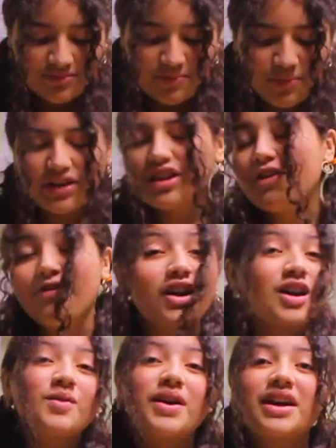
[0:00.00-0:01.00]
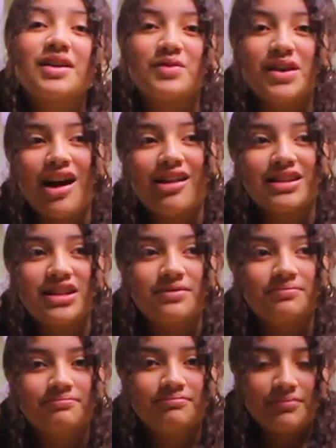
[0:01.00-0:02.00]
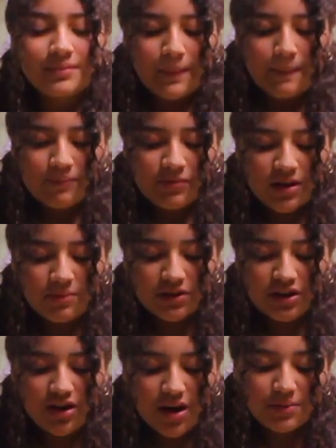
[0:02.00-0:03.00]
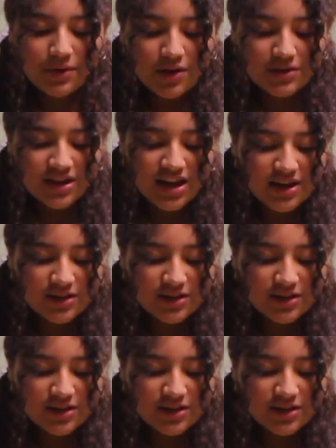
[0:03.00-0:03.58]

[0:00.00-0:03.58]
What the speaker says: But they're far away in reality. But they're up close today.